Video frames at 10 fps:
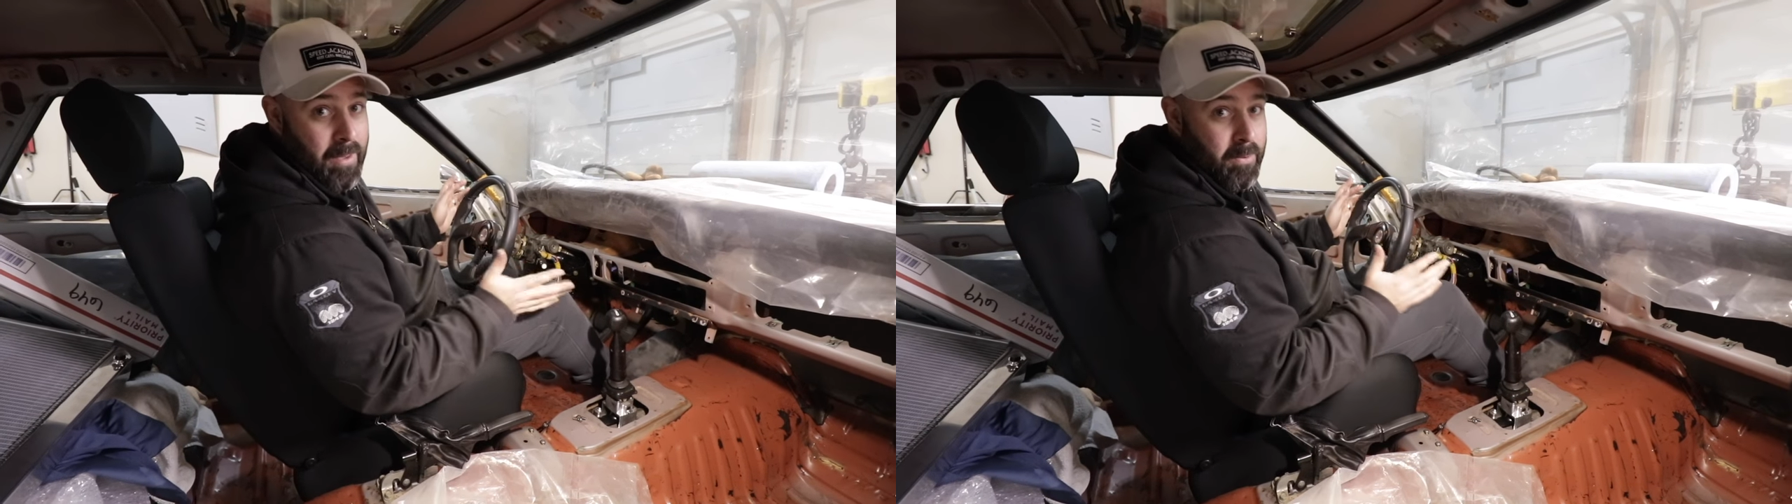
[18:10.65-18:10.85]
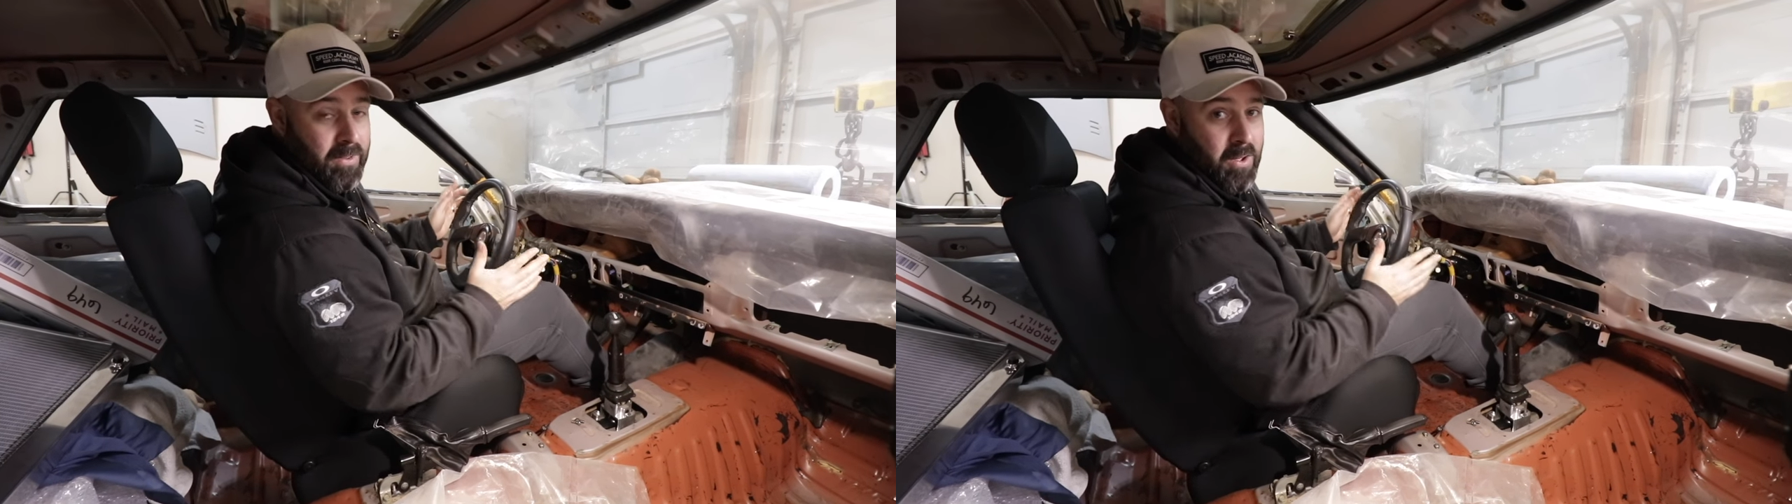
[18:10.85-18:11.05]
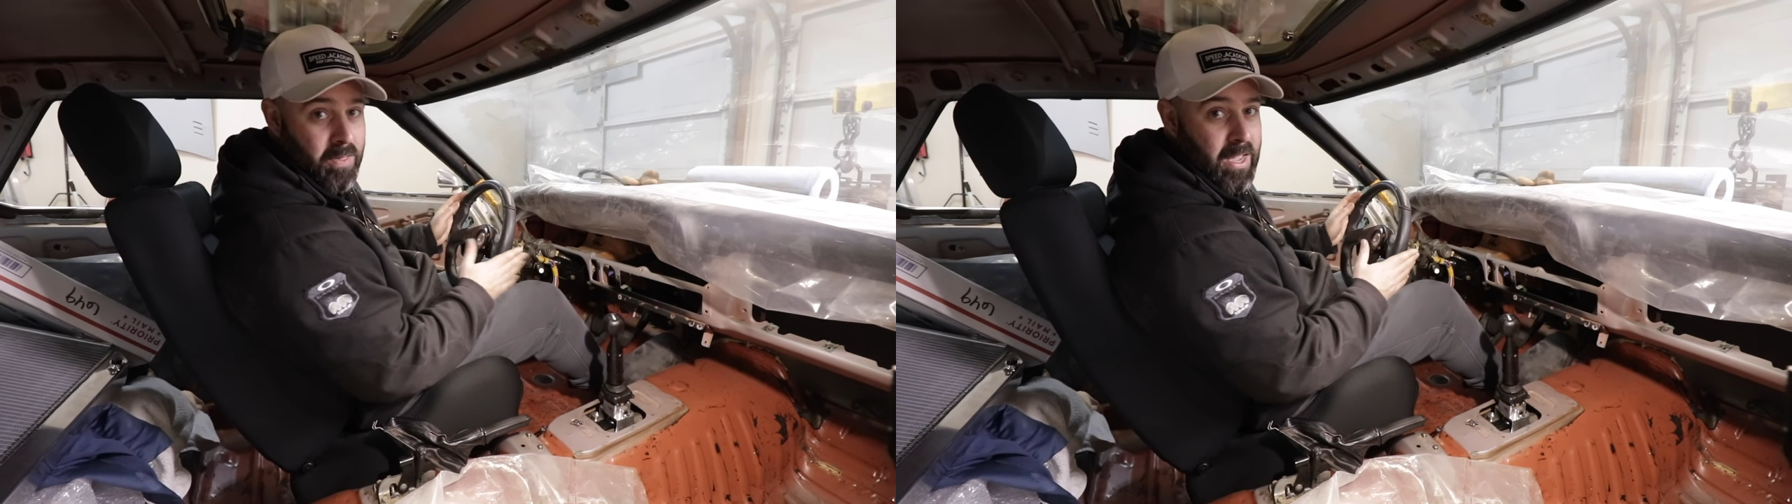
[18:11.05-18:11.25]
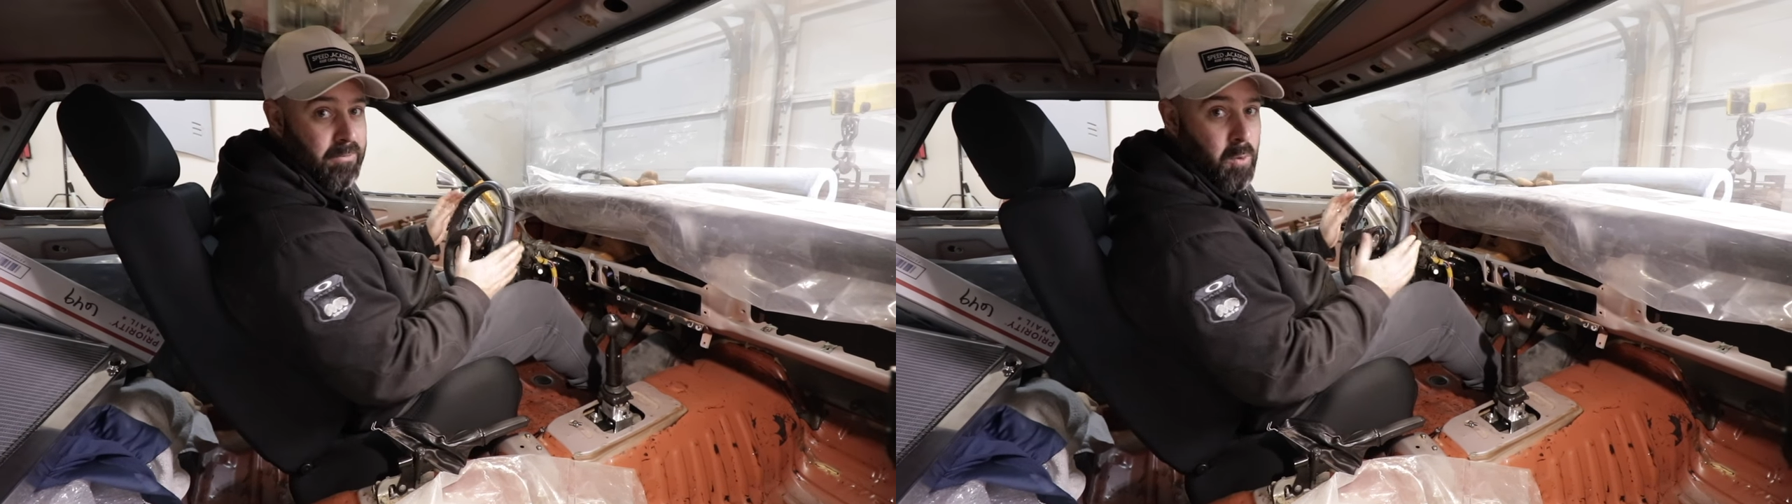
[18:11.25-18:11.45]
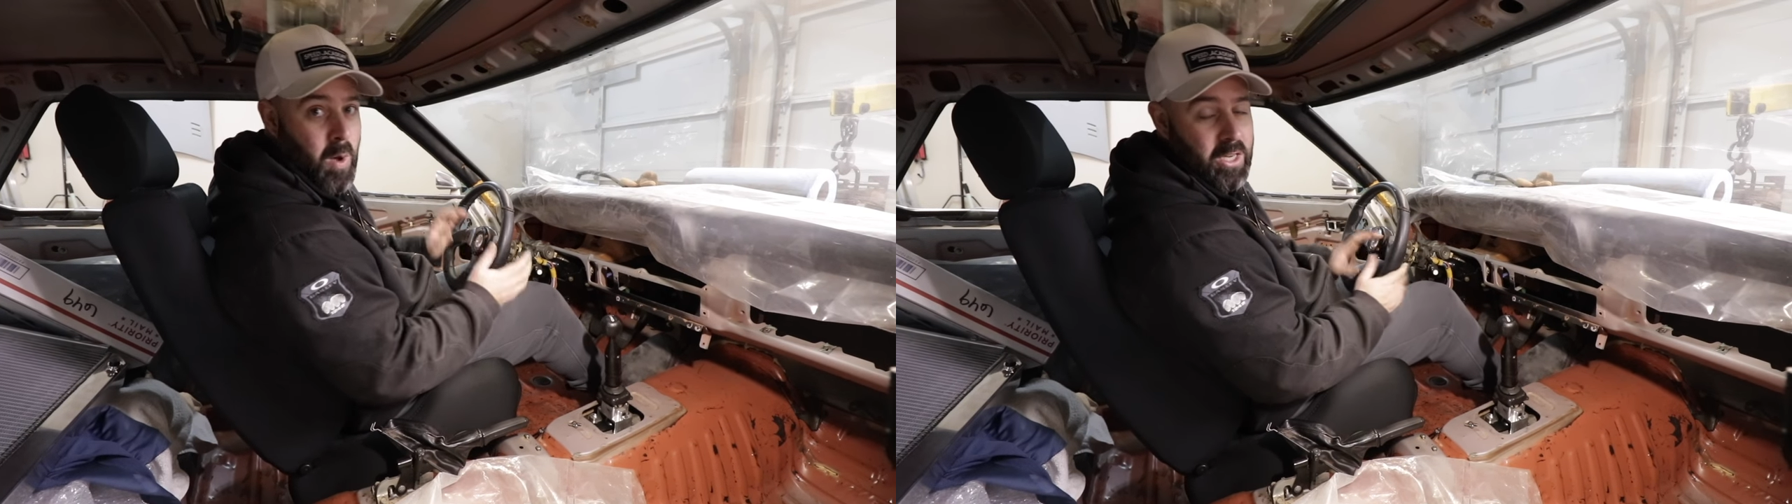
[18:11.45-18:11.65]
episode. Thanks
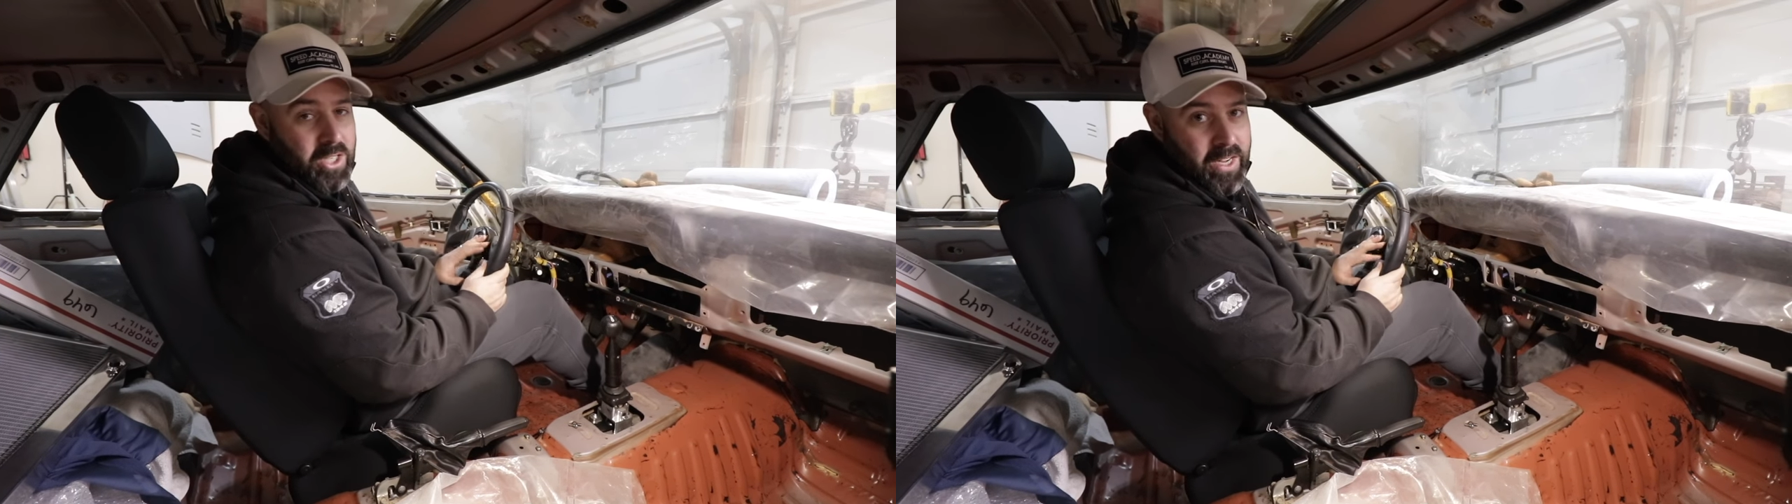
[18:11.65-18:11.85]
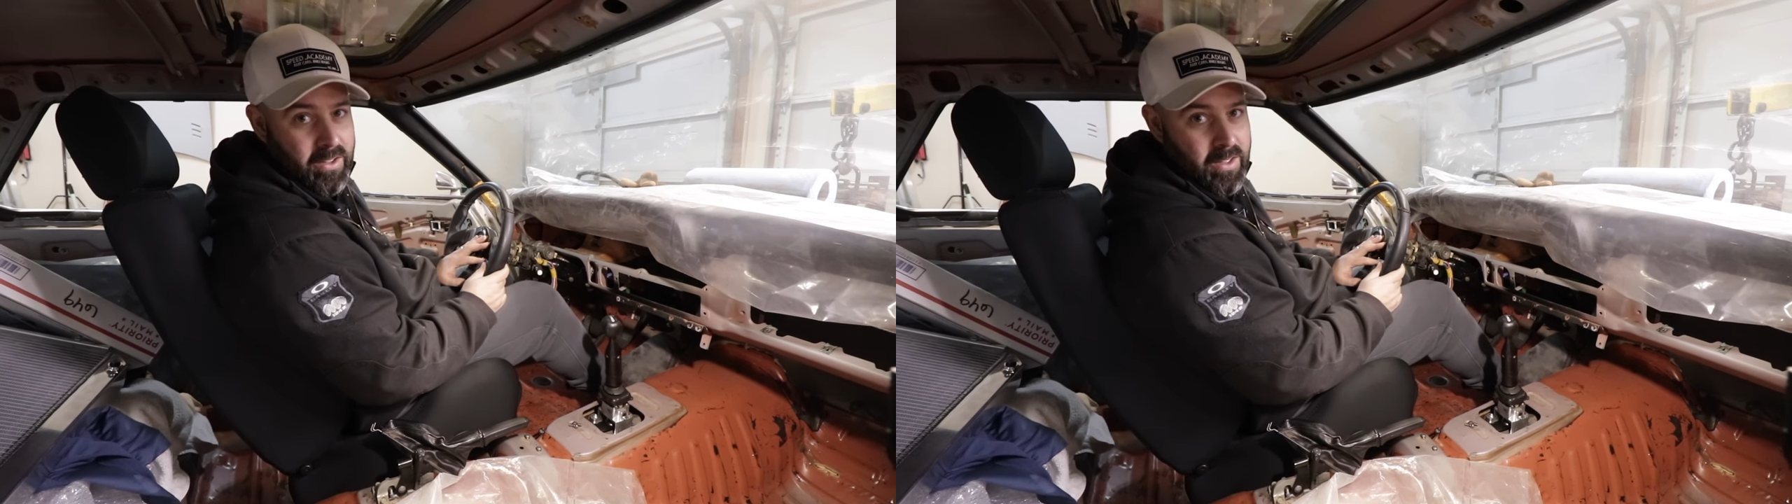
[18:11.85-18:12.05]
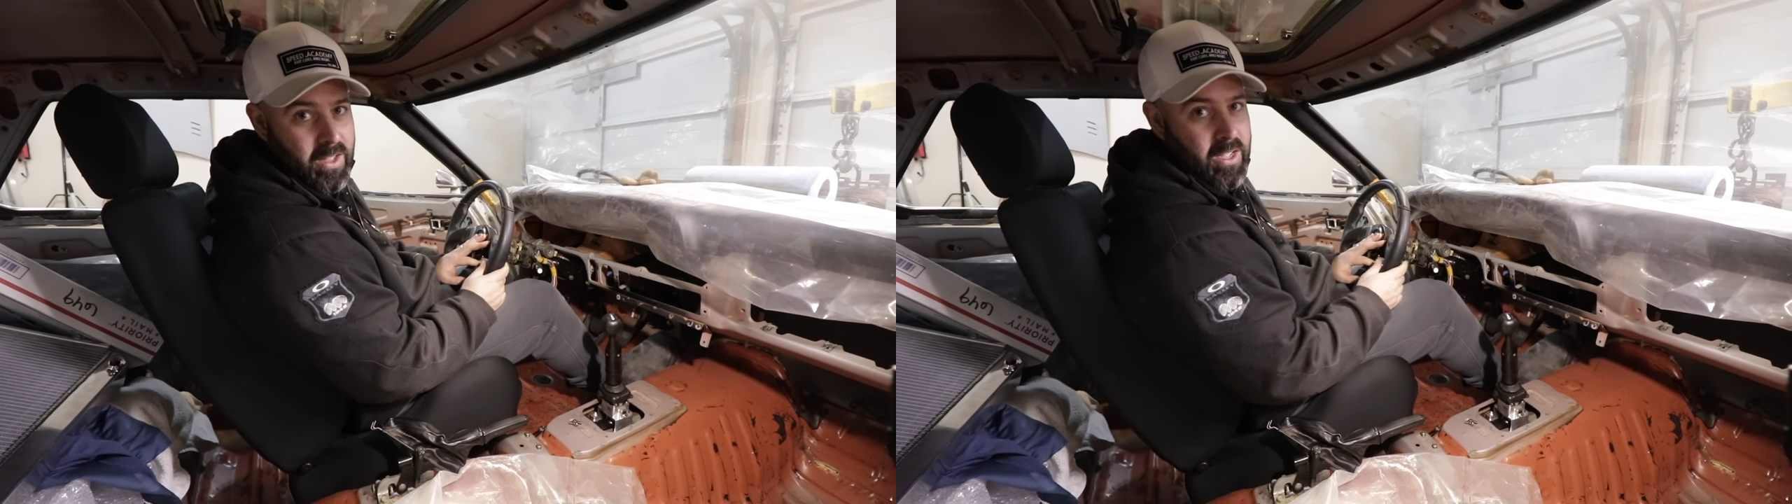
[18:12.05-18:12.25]
for watching.